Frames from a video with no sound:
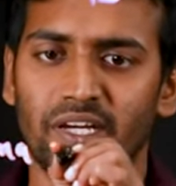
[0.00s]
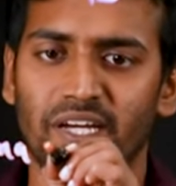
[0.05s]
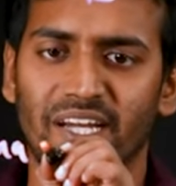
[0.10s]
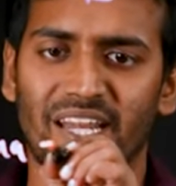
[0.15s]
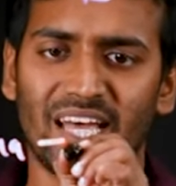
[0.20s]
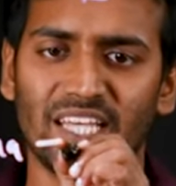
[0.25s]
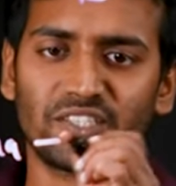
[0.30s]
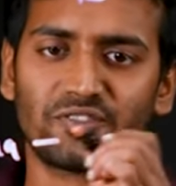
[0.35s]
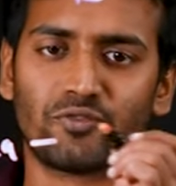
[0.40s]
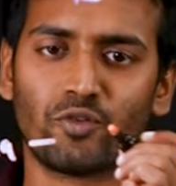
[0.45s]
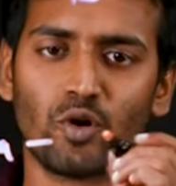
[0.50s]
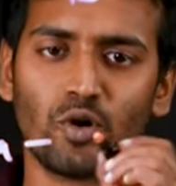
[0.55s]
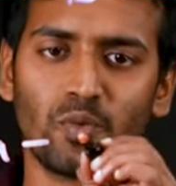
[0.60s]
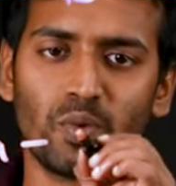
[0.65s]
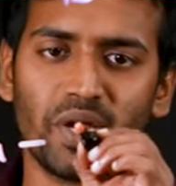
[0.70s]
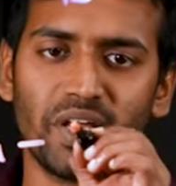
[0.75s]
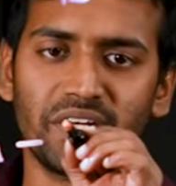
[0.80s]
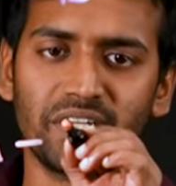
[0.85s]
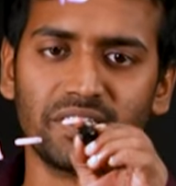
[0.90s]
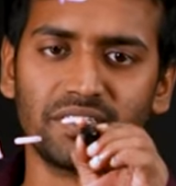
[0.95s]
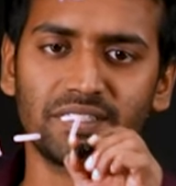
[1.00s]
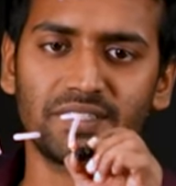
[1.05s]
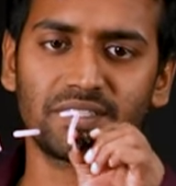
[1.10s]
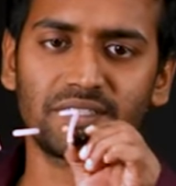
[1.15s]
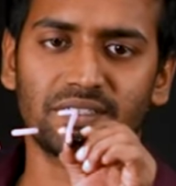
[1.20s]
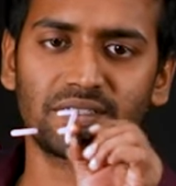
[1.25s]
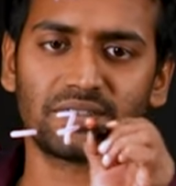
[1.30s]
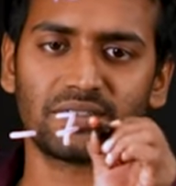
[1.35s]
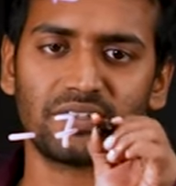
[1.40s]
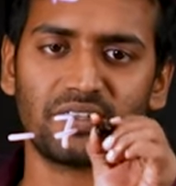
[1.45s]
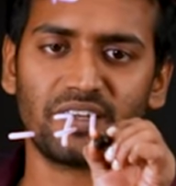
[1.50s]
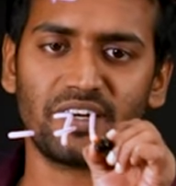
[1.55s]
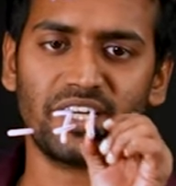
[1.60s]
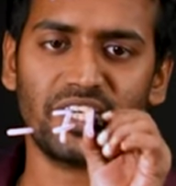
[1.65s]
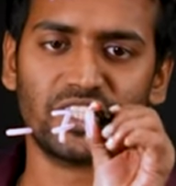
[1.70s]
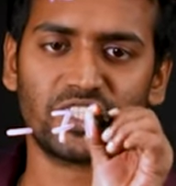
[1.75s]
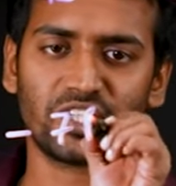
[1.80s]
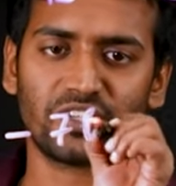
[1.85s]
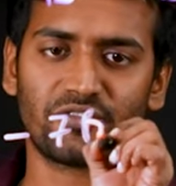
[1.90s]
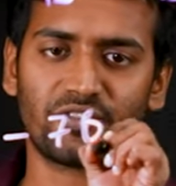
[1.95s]
It has four variants
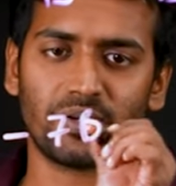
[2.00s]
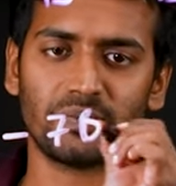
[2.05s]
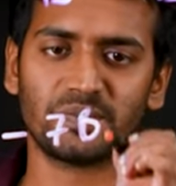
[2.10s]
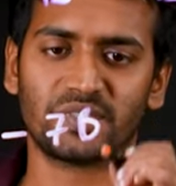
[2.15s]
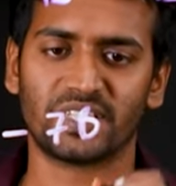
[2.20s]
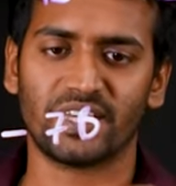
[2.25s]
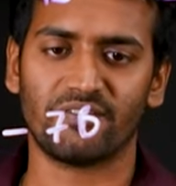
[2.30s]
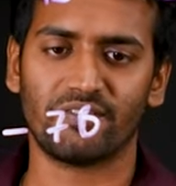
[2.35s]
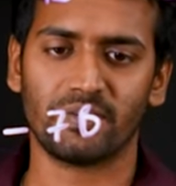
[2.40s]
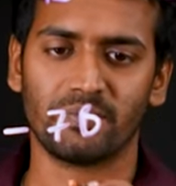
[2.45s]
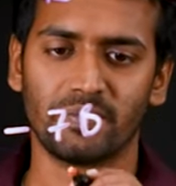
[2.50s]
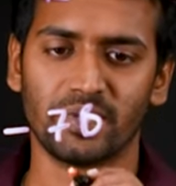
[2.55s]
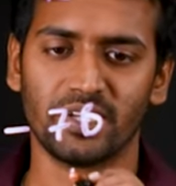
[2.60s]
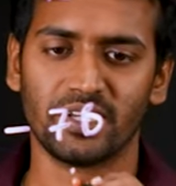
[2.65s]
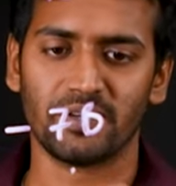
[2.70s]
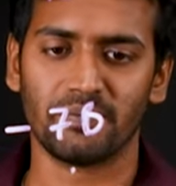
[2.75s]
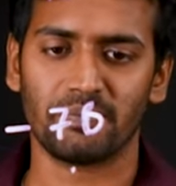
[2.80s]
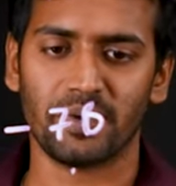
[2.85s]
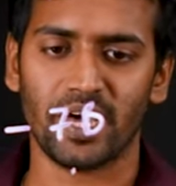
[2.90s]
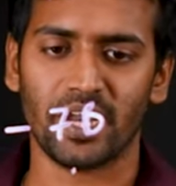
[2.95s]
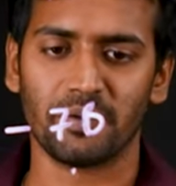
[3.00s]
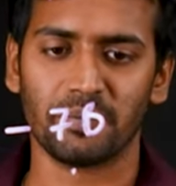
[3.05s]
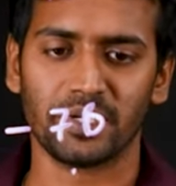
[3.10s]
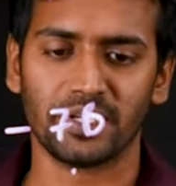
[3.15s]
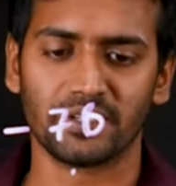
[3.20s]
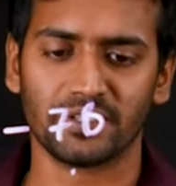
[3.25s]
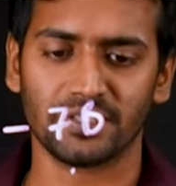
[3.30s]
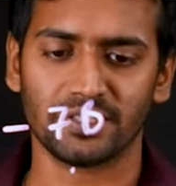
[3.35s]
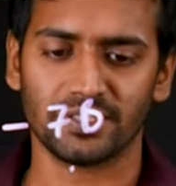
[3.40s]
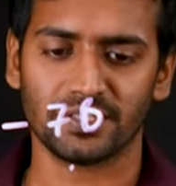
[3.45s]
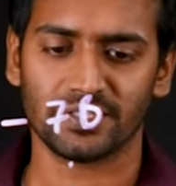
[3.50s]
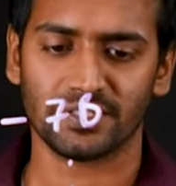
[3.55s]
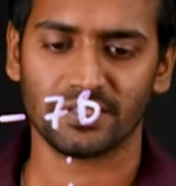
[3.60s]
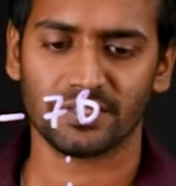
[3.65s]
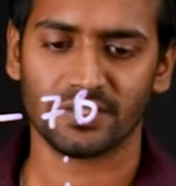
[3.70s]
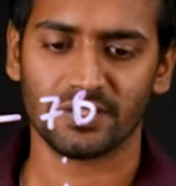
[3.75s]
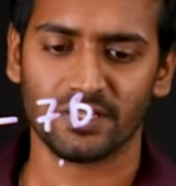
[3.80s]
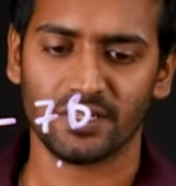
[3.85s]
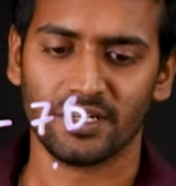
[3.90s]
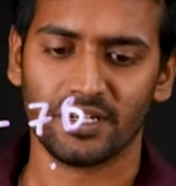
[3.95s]
ranging from 7 billion
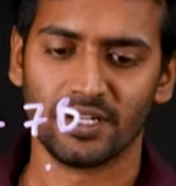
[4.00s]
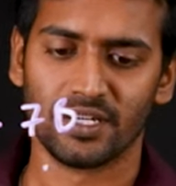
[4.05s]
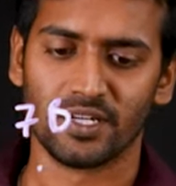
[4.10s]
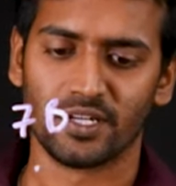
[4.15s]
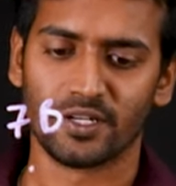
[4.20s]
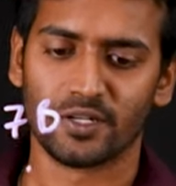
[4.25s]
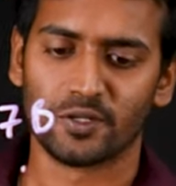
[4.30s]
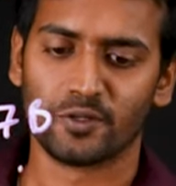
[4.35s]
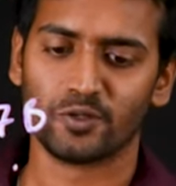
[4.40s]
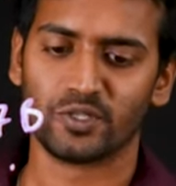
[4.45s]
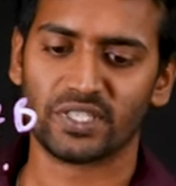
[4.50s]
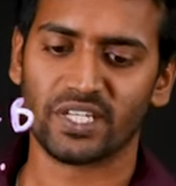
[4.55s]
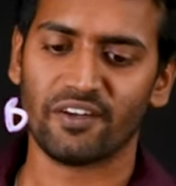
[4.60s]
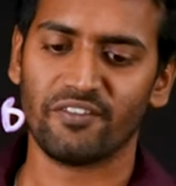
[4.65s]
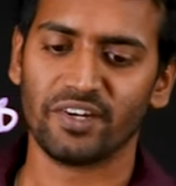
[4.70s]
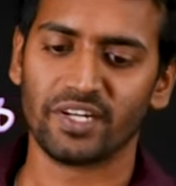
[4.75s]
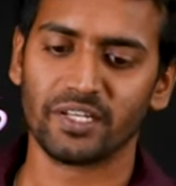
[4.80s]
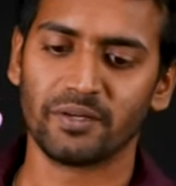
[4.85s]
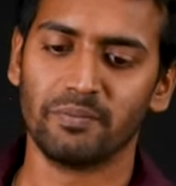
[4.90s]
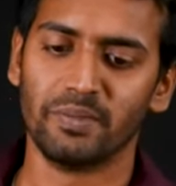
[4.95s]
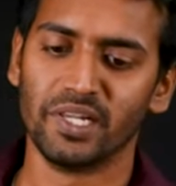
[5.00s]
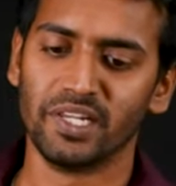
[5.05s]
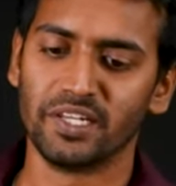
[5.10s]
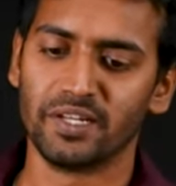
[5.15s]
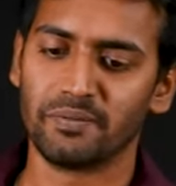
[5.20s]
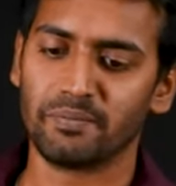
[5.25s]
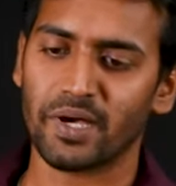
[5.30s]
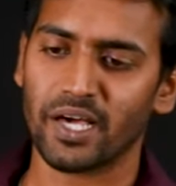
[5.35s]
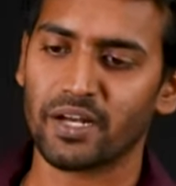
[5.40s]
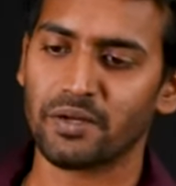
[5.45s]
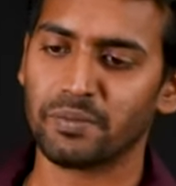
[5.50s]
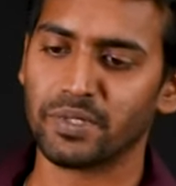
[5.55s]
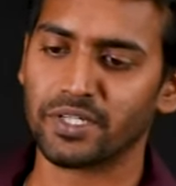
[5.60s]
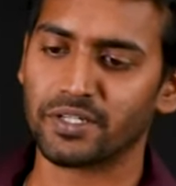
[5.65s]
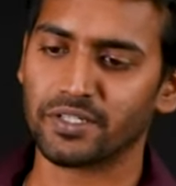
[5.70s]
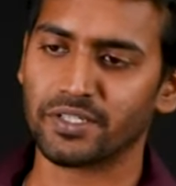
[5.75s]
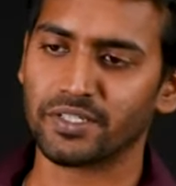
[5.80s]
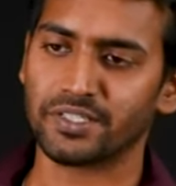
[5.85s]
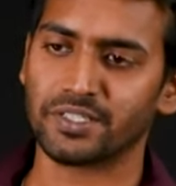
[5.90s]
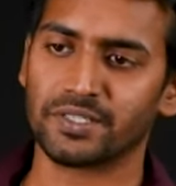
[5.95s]
parameters to 70 billion
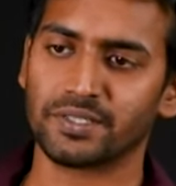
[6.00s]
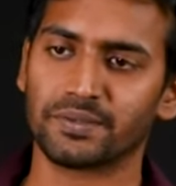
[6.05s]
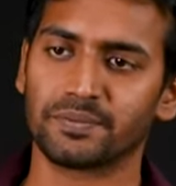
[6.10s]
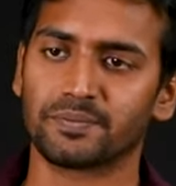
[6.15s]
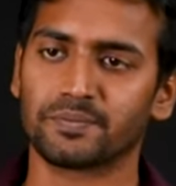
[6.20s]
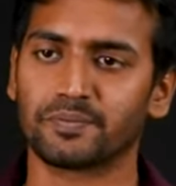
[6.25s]
parameters.